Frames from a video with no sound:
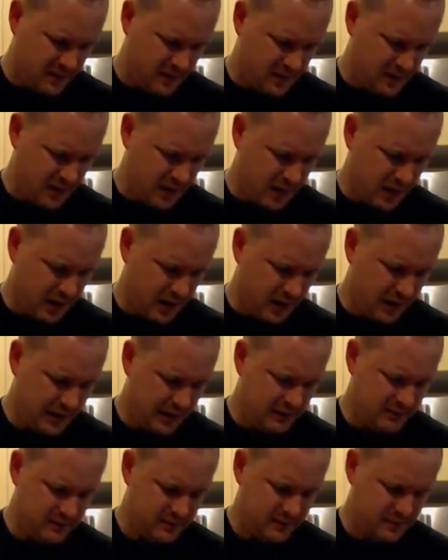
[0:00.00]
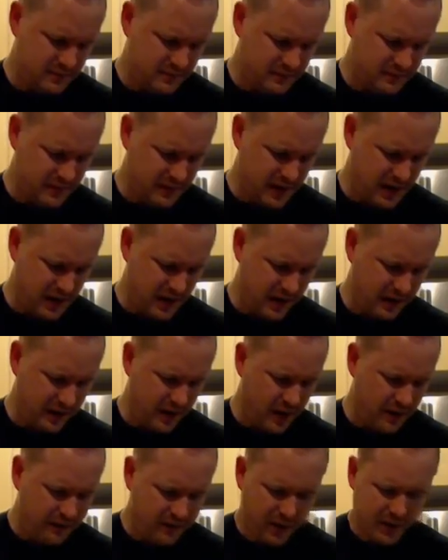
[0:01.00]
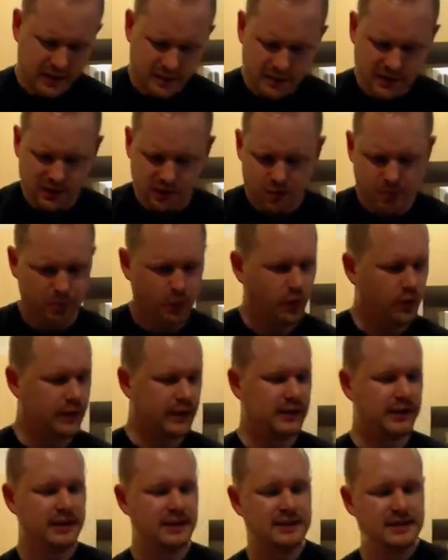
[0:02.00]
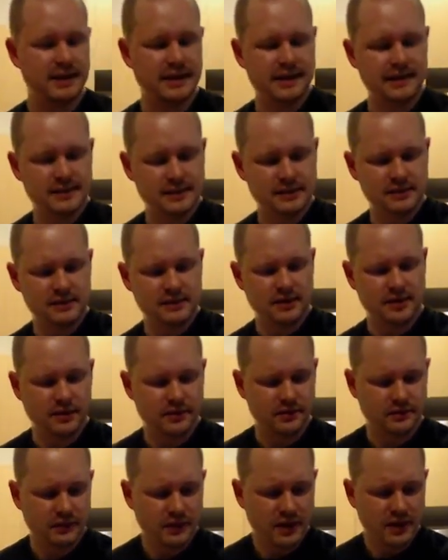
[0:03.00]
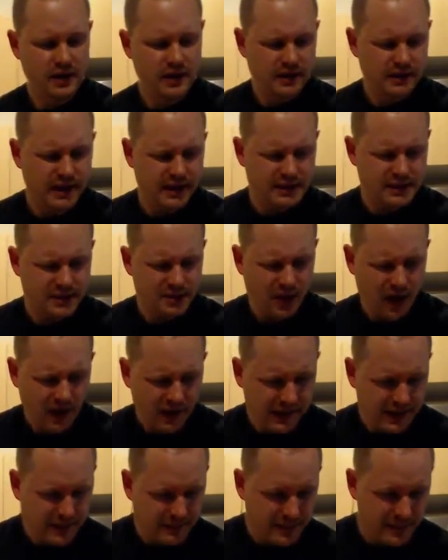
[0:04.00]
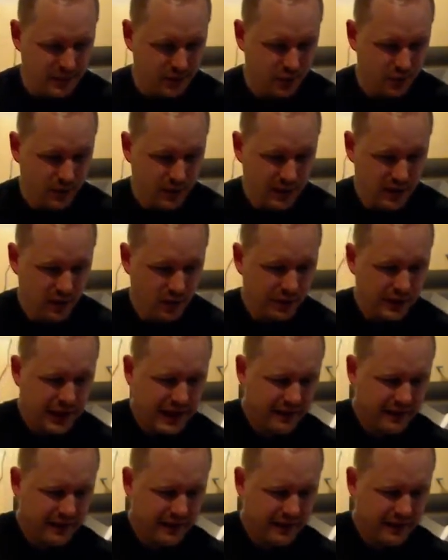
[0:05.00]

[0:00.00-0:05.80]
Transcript: I find them a little boring these days, so it's entirely up to you whether you want to have